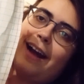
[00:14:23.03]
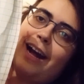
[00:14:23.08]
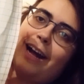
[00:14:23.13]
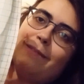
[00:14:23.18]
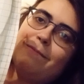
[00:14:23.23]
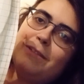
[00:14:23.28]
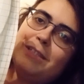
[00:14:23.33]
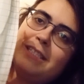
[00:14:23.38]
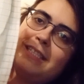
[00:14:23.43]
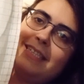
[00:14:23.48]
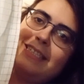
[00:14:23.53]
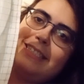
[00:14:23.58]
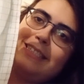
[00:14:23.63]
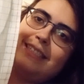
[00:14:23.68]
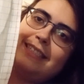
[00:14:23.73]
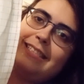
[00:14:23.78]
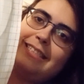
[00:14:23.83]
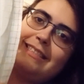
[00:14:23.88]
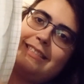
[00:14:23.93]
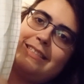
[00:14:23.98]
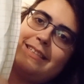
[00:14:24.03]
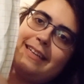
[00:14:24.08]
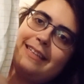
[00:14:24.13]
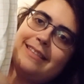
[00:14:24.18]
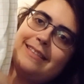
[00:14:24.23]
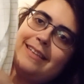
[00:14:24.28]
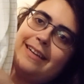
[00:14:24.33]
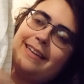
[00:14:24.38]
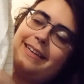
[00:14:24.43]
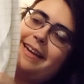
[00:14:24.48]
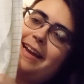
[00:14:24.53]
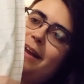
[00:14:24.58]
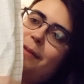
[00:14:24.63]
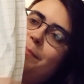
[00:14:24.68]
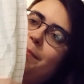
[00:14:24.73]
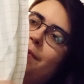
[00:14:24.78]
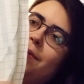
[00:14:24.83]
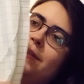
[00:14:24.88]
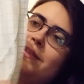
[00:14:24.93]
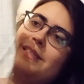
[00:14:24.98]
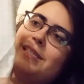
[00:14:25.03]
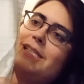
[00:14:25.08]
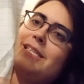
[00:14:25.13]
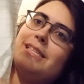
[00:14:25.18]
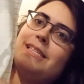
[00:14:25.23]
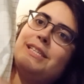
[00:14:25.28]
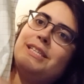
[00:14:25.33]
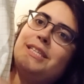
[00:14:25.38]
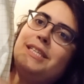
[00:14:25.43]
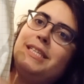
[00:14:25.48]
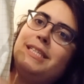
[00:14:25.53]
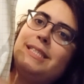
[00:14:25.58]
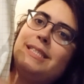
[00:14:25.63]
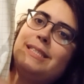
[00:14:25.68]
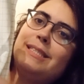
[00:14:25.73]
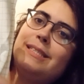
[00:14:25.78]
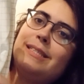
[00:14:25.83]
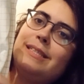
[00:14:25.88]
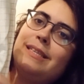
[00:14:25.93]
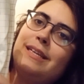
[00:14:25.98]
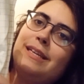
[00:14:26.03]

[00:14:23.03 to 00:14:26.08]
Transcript: Obviously she's not done yet, but she's